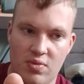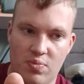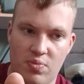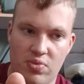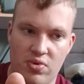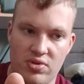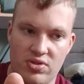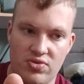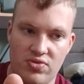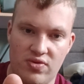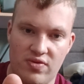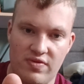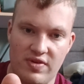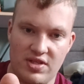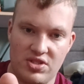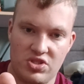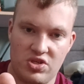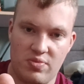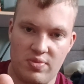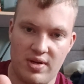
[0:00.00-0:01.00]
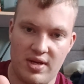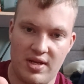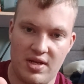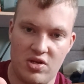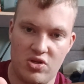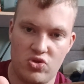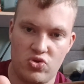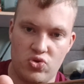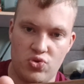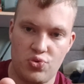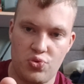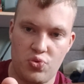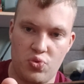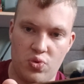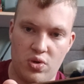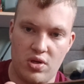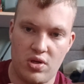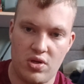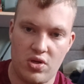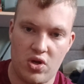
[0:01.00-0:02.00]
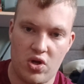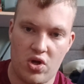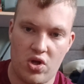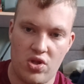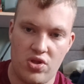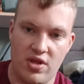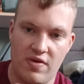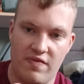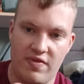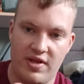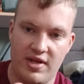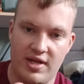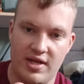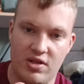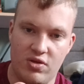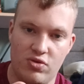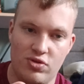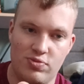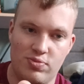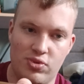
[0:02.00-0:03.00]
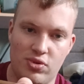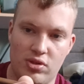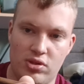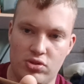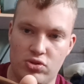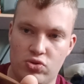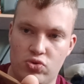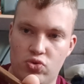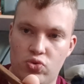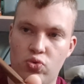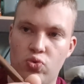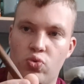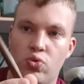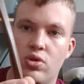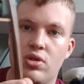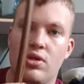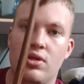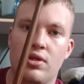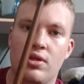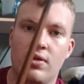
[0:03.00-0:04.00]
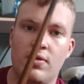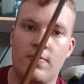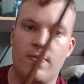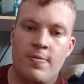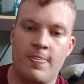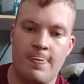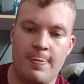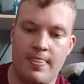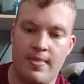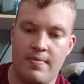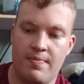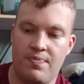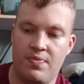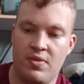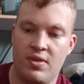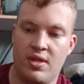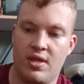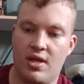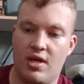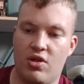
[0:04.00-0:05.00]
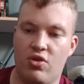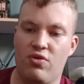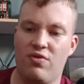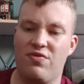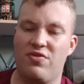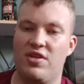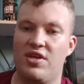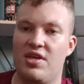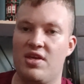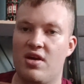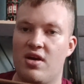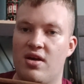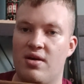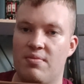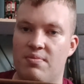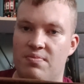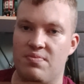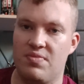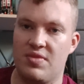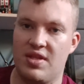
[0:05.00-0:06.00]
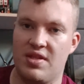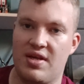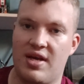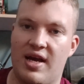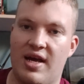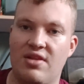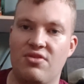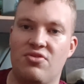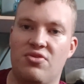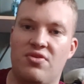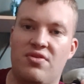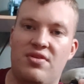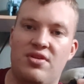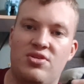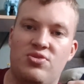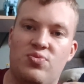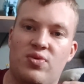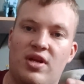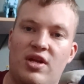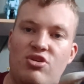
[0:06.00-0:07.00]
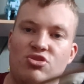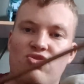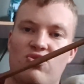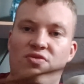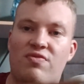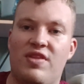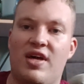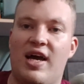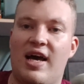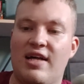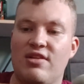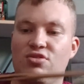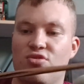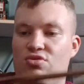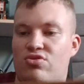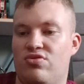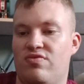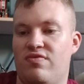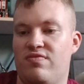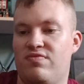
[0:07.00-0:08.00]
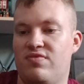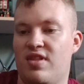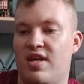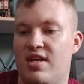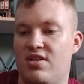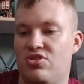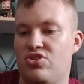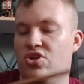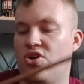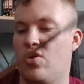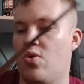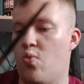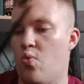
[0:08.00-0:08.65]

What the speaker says: Prisoner of Azkaban to Deathly Hallows Part 2. I love the handle in this one. I just love the handles of like certain